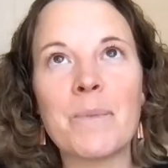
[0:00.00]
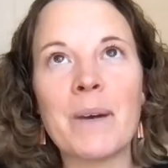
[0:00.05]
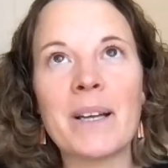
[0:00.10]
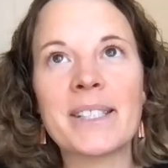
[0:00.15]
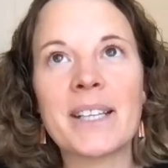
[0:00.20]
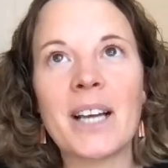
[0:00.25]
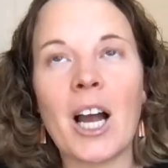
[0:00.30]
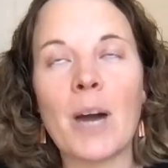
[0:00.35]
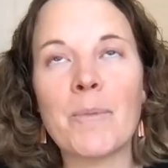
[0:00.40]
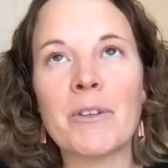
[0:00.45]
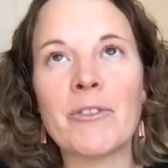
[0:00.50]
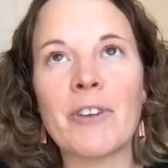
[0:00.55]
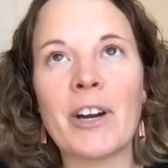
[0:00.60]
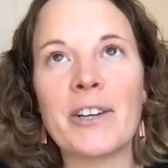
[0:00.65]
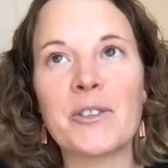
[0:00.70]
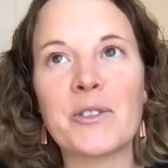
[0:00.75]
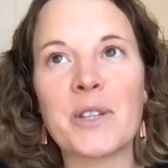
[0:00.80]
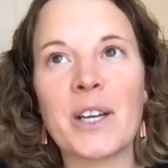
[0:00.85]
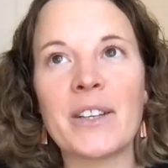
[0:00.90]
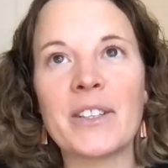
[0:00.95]
The best
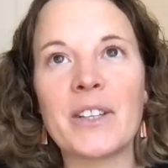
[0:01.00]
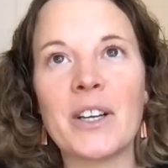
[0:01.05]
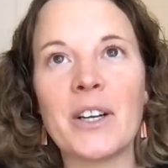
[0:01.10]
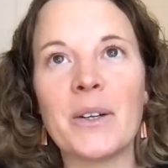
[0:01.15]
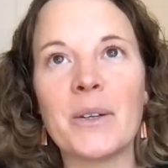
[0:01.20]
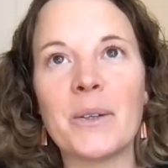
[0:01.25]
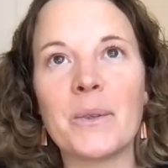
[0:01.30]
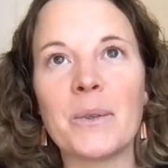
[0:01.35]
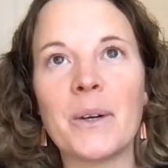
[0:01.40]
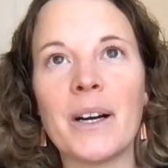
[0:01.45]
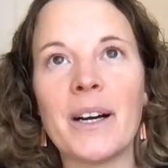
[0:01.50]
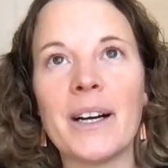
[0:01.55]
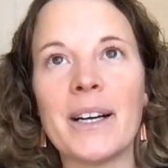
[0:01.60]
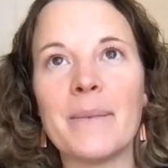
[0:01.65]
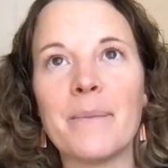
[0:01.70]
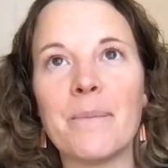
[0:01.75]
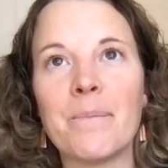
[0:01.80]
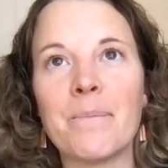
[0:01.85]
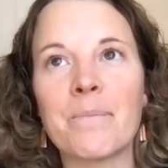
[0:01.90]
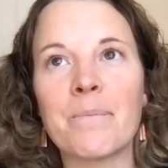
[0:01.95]
copywriters I know,
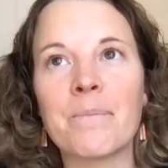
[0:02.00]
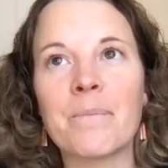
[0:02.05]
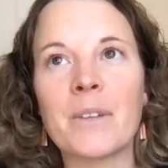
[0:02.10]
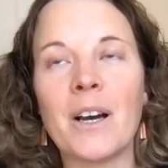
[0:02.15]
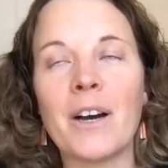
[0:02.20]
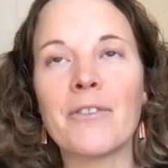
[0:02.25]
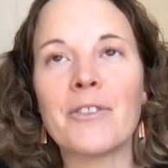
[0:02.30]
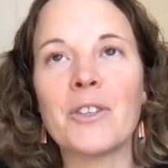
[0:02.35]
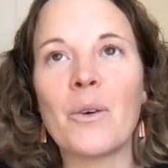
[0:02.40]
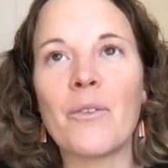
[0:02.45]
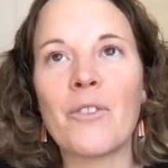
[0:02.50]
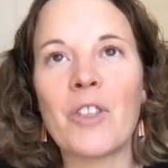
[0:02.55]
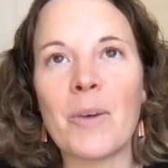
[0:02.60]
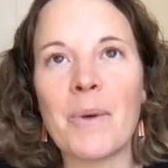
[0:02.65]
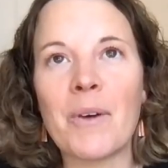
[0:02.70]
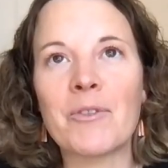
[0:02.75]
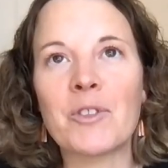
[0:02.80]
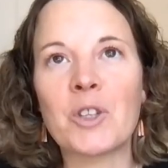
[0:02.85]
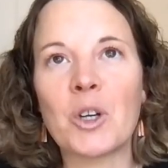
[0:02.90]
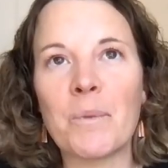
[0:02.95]
a few of
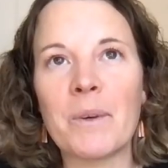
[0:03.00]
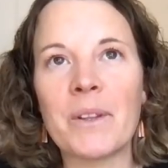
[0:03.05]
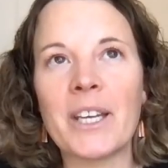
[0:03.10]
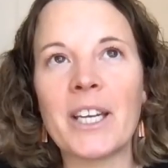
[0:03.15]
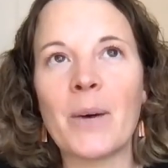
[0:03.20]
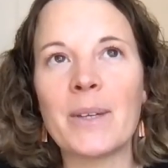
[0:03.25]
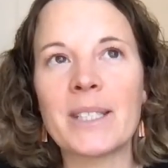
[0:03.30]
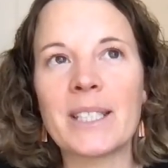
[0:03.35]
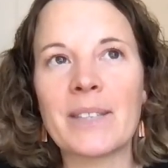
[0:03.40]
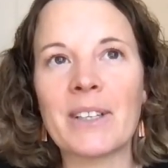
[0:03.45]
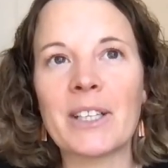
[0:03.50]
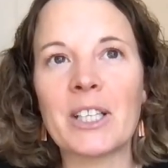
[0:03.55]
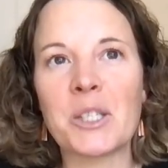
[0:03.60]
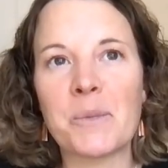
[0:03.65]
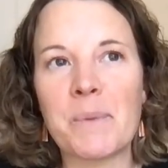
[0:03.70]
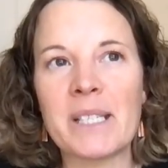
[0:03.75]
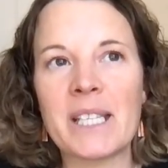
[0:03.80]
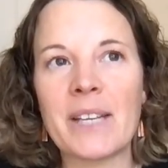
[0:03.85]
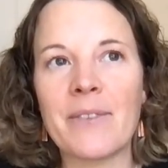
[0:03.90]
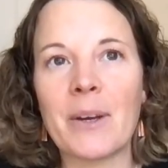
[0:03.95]
them have told me they always have like a
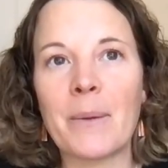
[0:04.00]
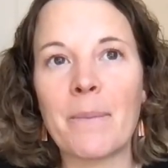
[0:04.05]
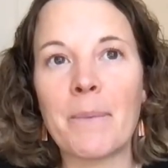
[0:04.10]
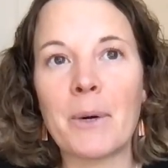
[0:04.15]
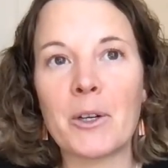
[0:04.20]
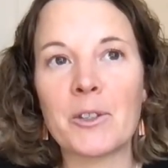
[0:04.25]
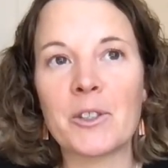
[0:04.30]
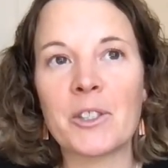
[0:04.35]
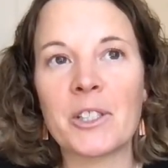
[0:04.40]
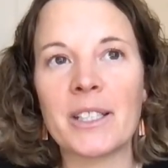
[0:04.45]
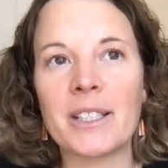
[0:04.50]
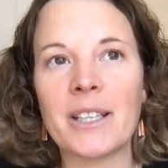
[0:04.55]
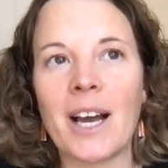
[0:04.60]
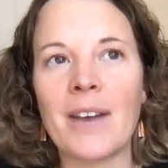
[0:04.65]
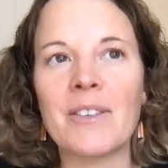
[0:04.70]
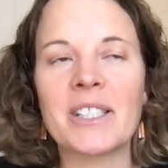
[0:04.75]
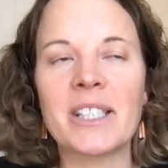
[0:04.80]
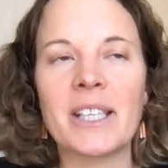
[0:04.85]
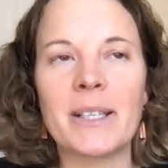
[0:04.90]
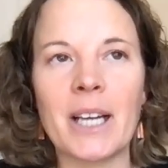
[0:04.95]
specific person.
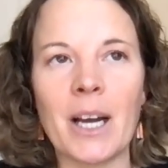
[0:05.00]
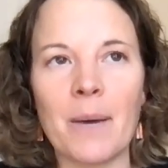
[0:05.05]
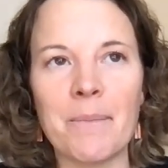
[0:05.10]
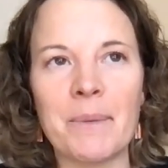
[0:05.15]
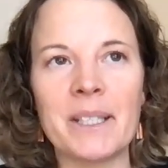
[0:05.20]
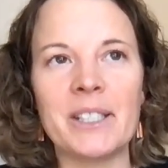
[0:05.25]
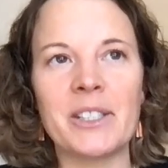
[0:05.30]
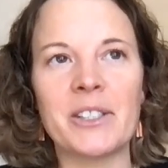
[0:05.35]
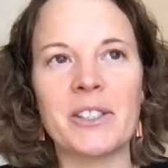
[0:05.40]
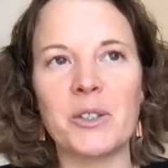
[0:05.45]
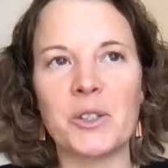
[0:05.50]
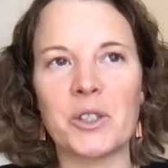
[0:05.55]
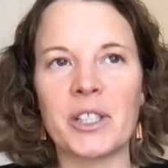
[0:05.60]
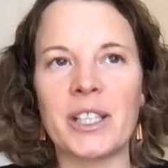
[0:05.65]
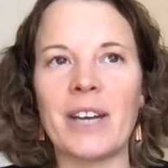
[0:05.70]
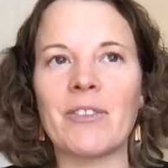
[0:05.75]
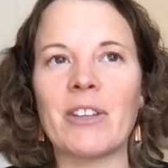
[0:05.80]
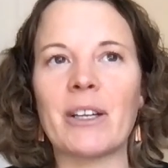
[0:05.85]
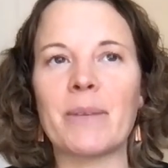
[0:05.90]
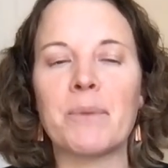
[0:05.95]
Obviously, companies
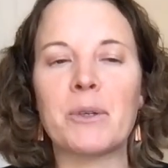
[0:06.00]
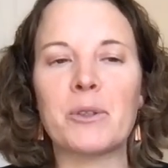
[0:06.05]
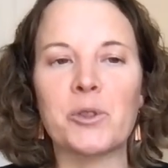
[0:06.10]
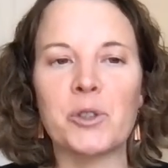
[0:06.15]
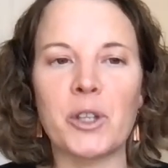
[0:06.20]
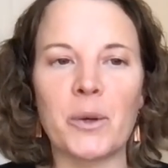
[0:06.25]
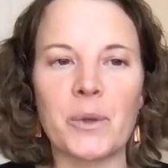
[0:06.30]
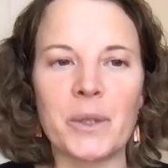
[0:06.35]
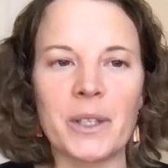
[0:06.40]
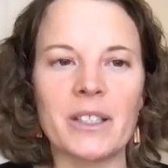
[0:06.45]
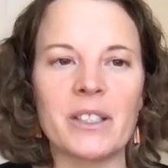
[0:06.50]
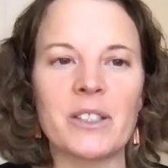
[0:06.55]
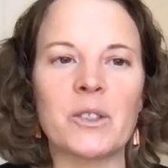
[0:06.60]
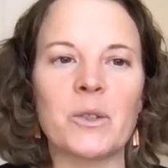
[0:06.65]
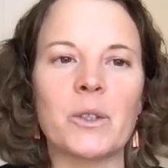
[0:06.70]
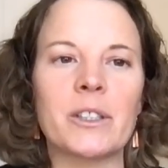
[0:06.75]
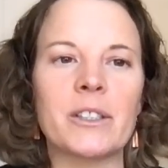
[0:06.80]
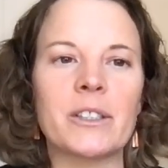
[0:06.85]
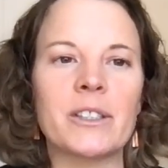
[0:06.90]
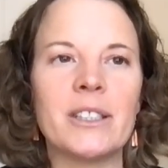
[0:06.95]
usually have like personas
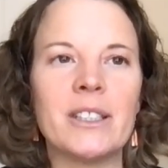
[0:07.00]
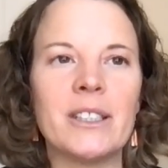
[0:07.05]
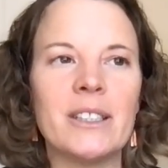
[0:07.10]
or